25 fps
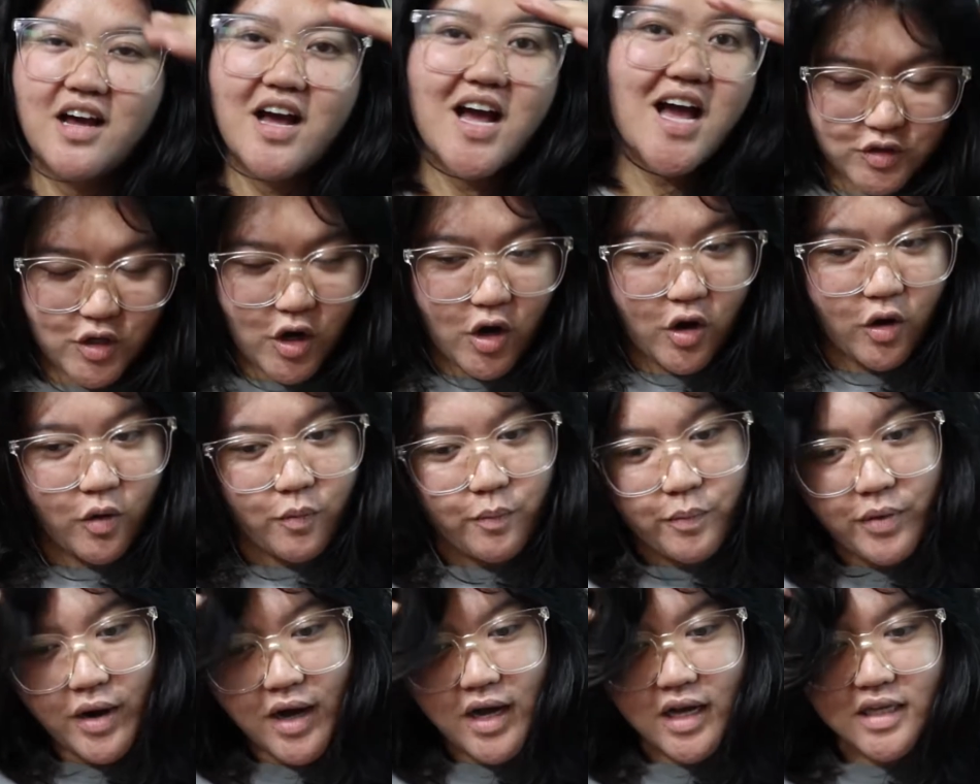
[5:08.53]
So,
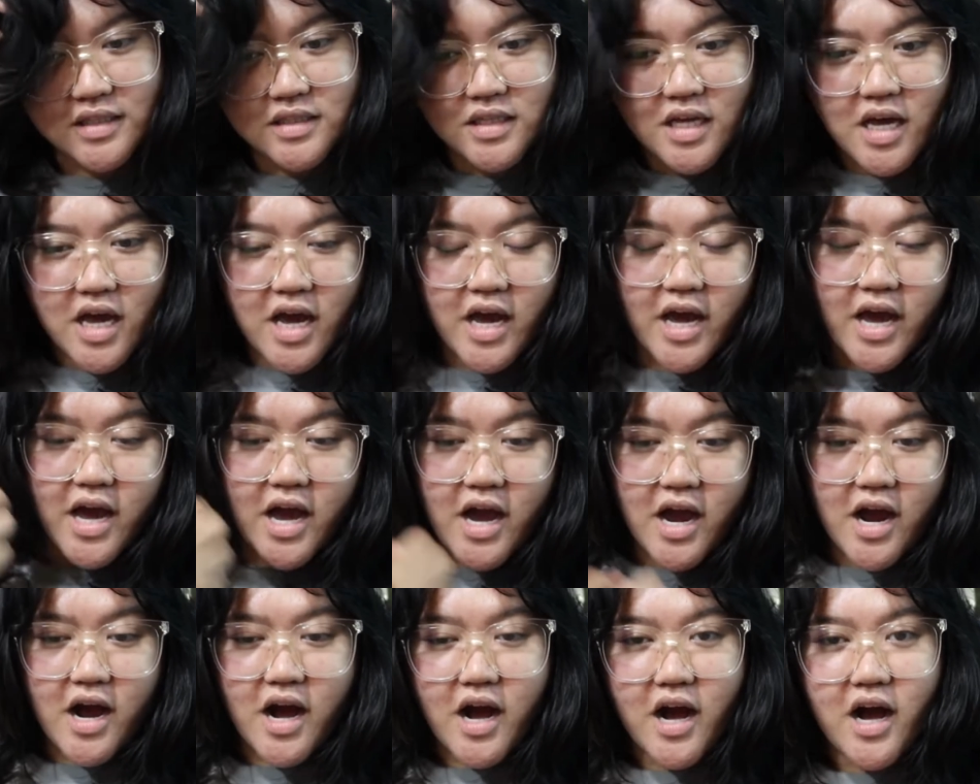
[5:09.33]
but
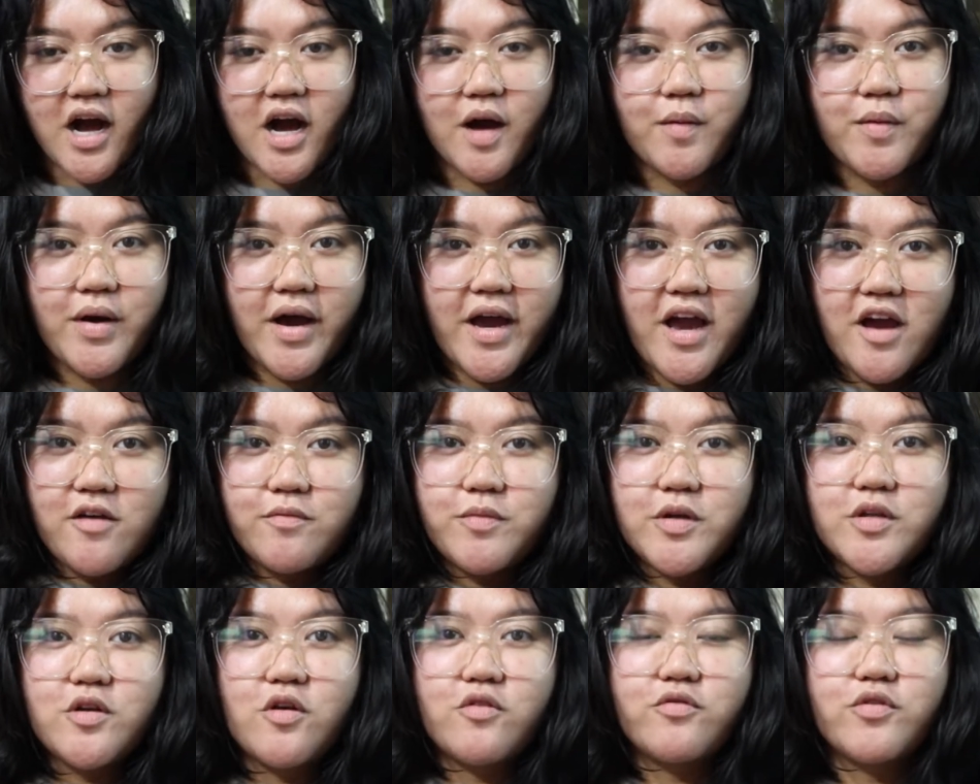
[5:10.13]
I have
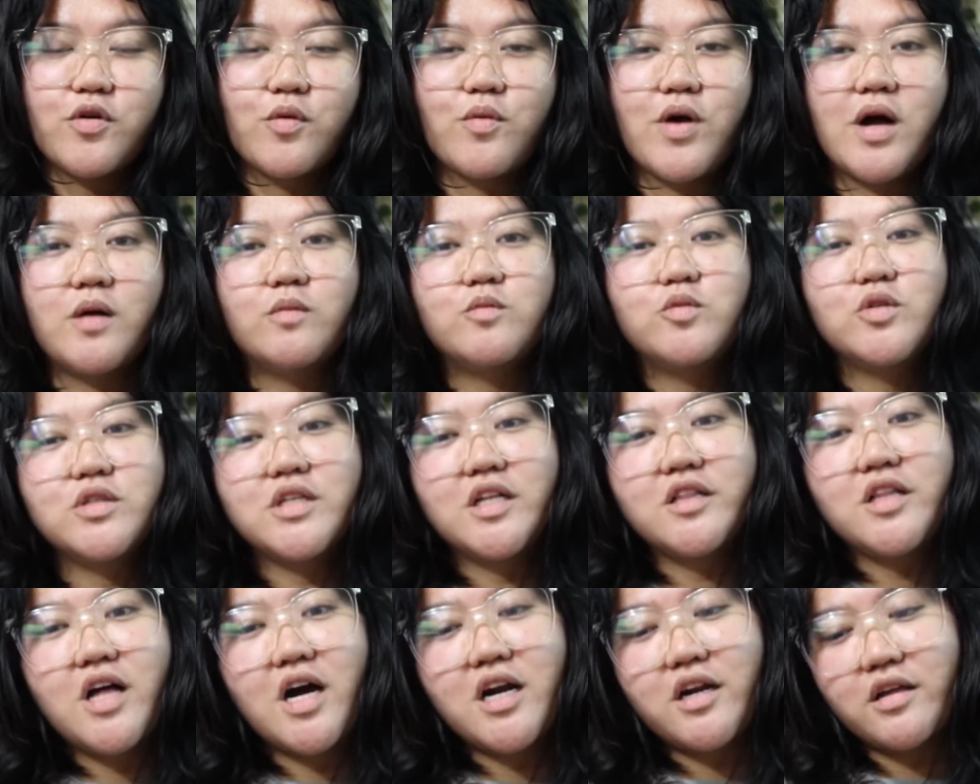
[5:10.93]
been overwhelmed with
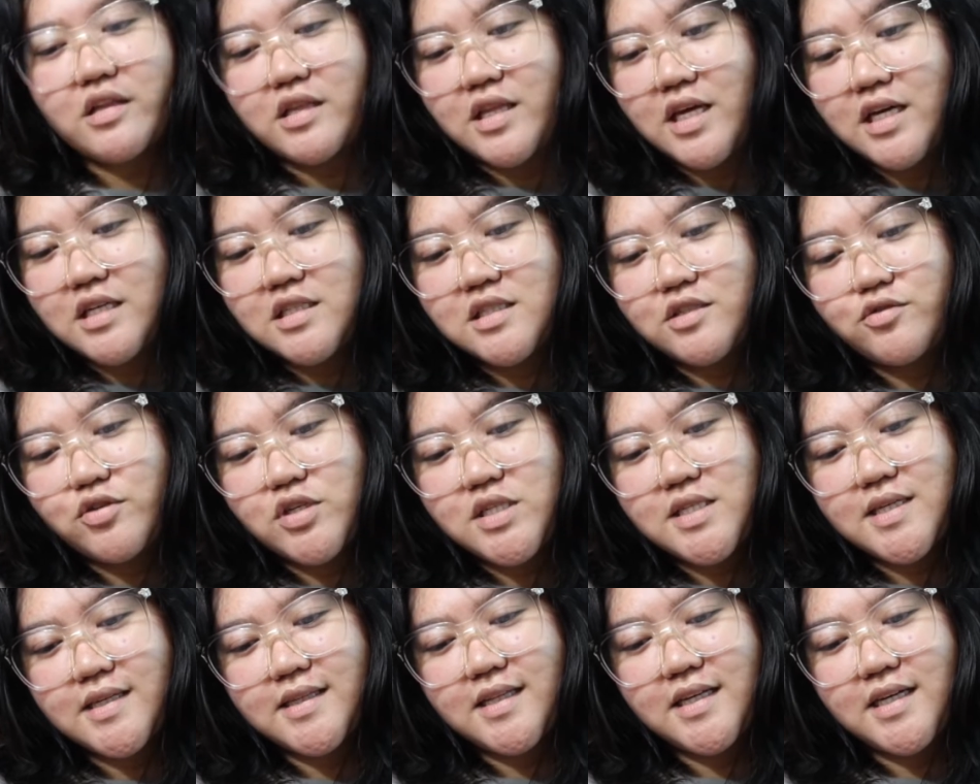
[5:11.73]
a lot of things
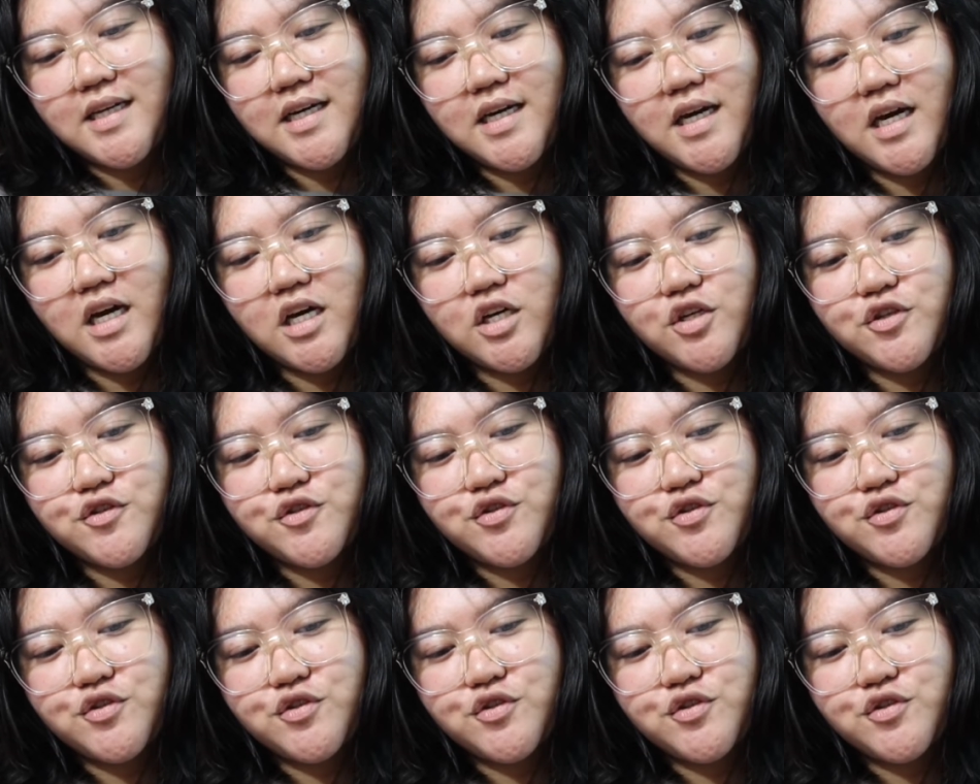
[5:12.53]
recently,